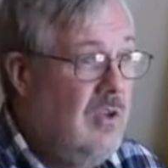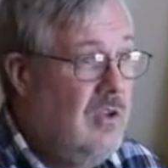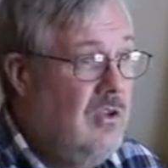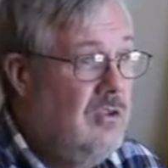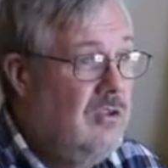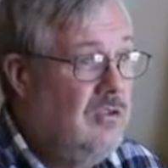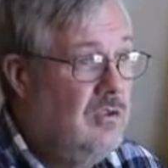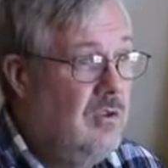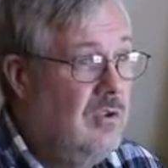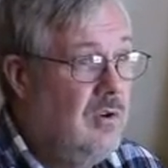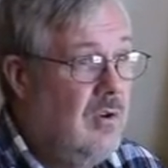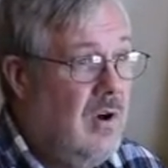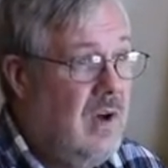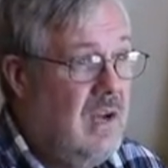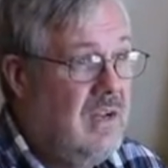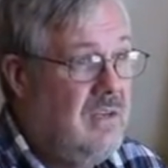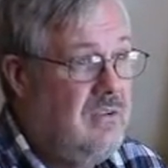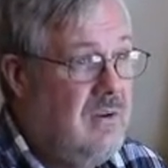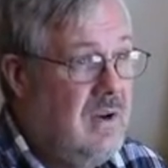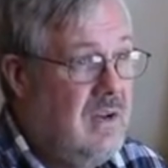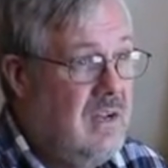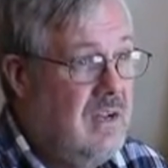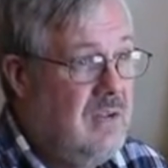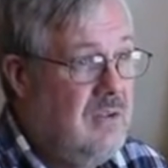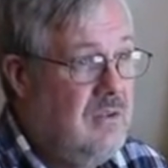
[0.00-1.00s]
So I
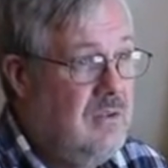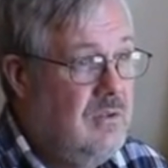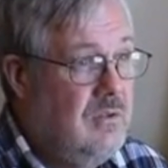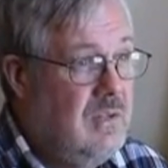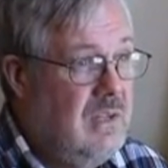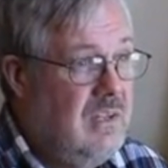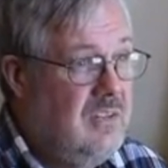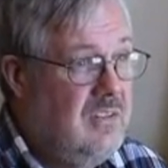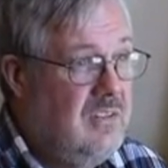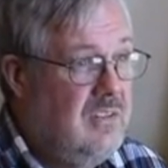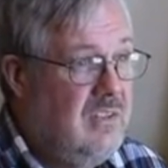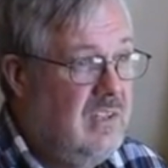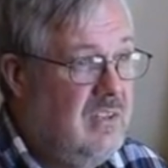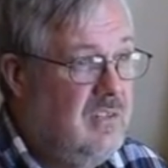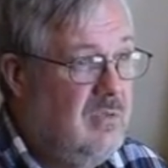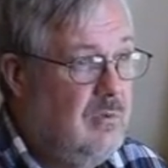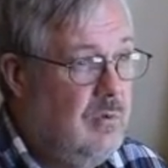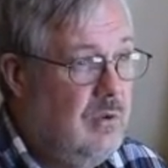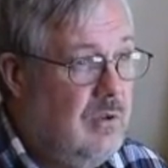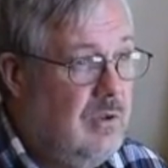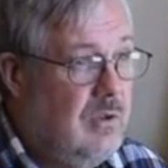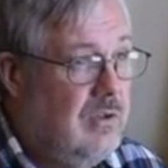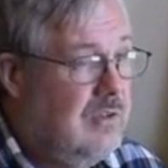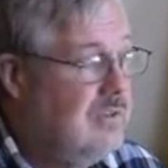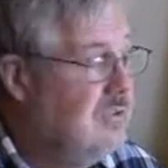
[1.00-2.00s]
try to do like 6
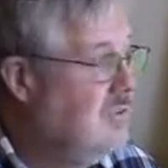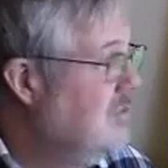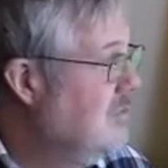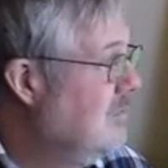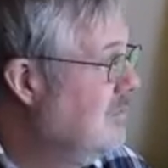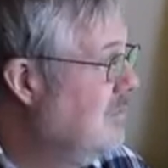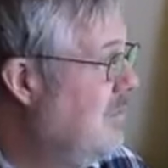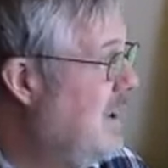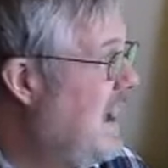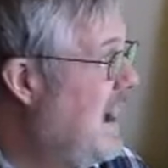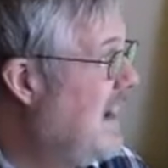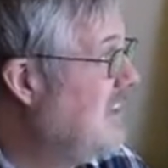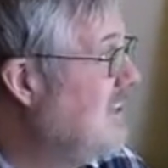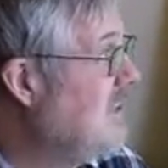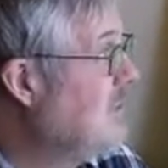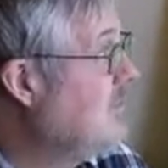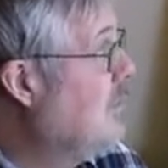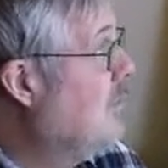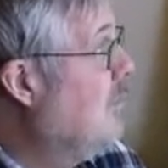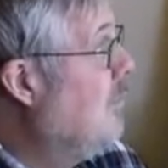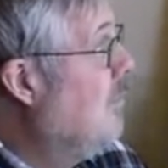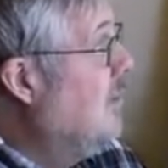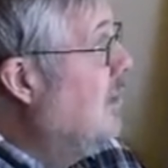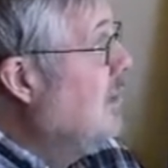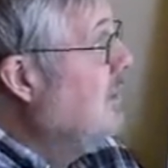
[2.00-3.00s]
words maximum.
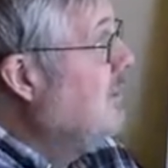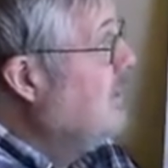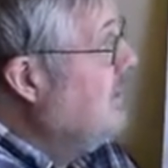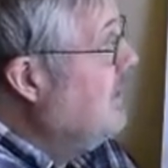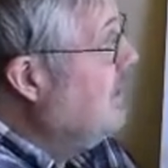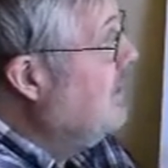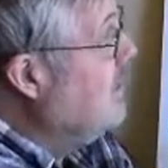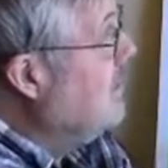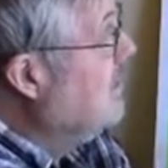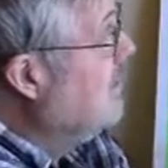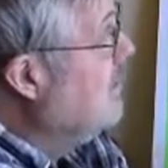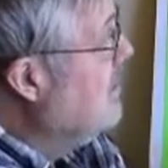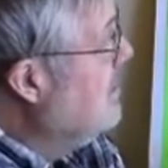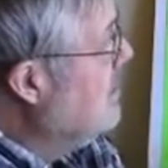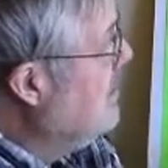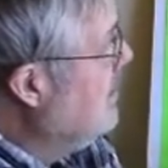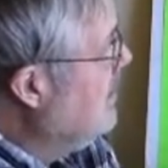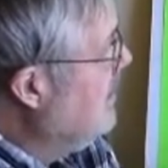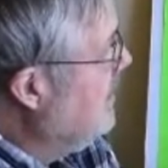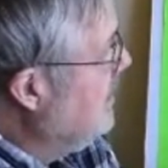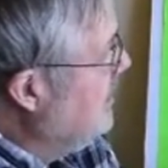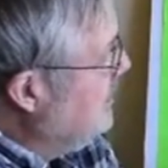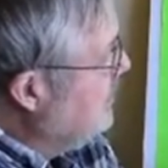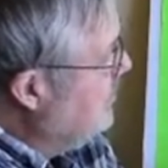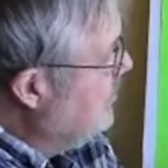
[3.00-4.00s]
1, 2,
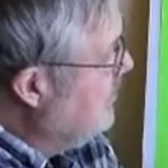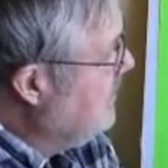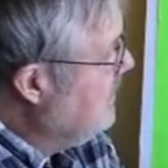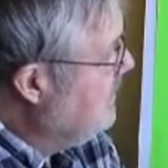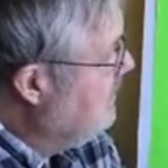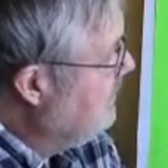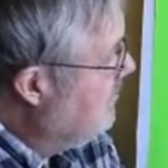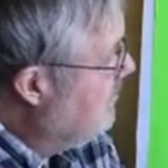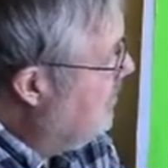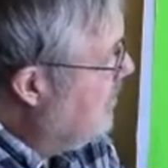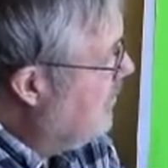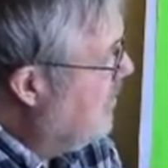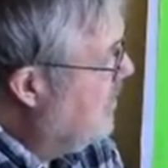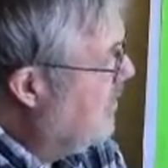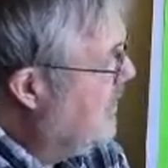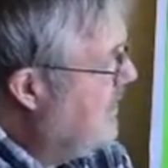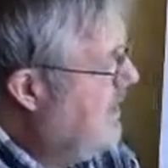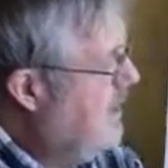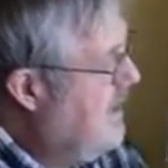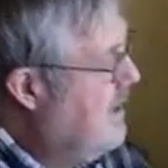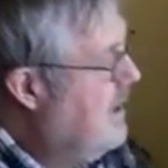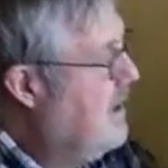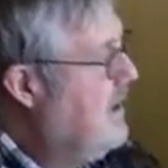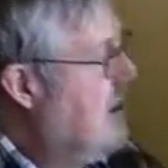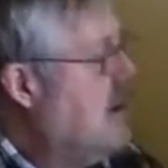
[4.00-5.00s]
3, 4
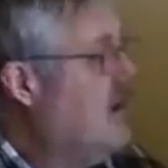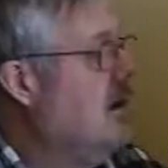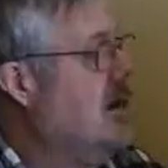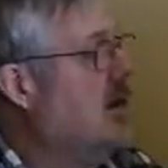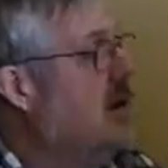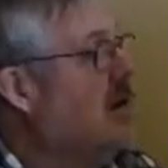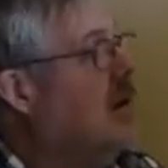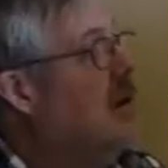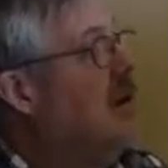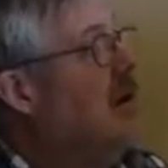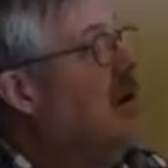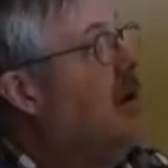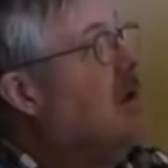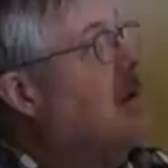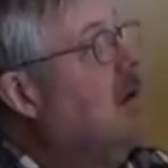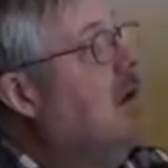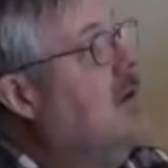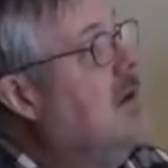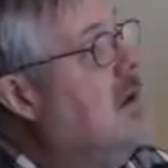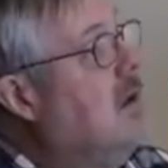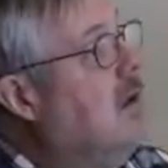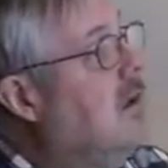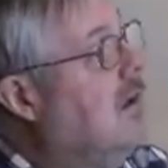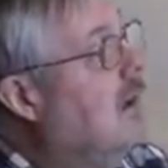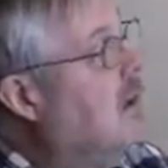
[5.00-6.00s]
here.
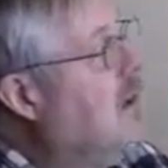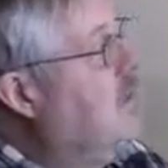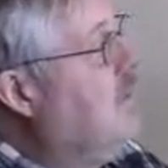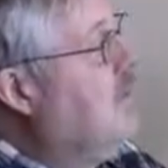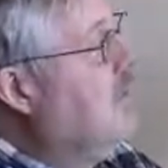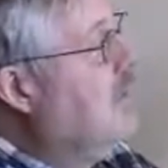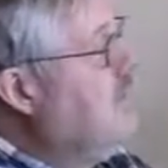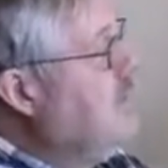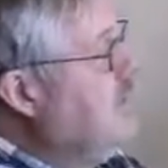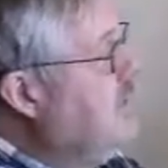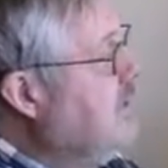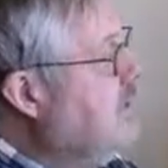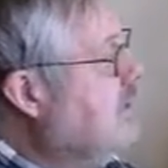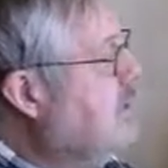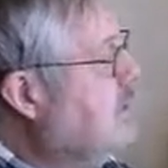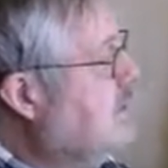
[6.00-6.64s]
1, 2,